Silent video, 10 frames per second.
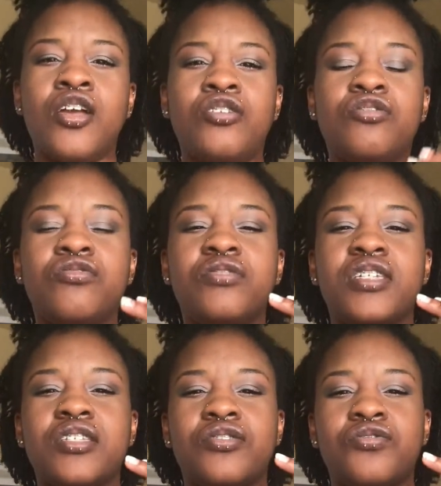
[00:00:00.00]
You
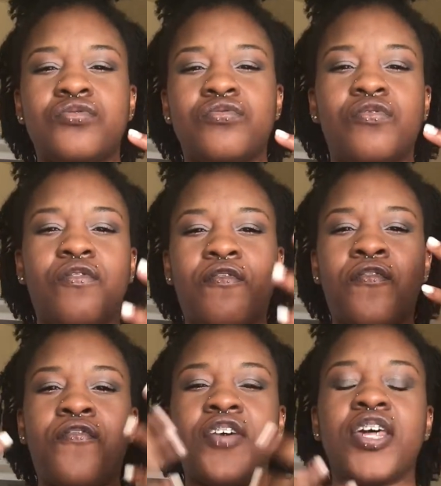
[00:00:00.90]
need to
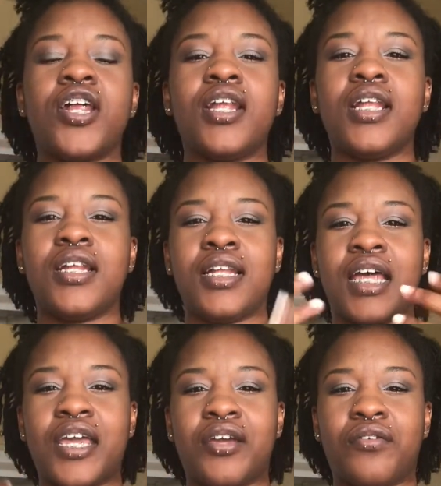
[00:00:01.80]
feel
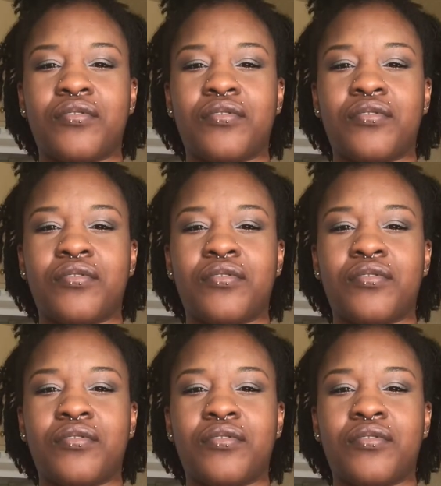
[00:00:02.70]
like